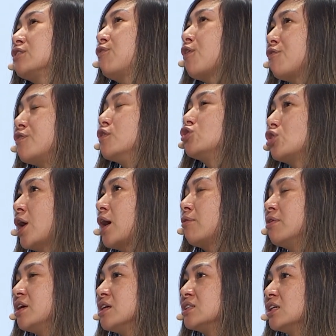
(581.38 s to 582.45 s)
for future
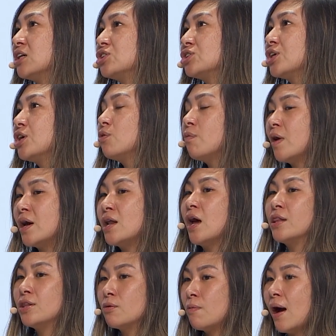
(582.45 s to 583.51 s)
equity, essentially, when
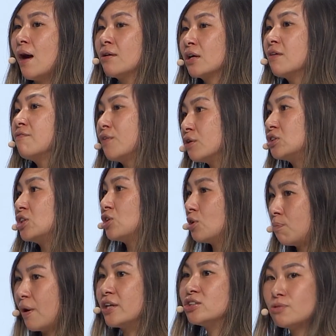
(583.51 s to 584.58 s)
the round converts into a
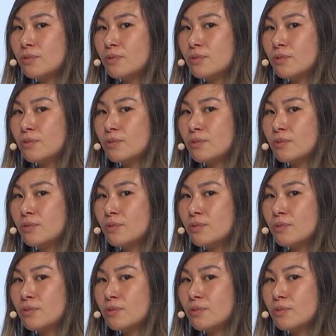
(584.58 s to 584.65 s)
priced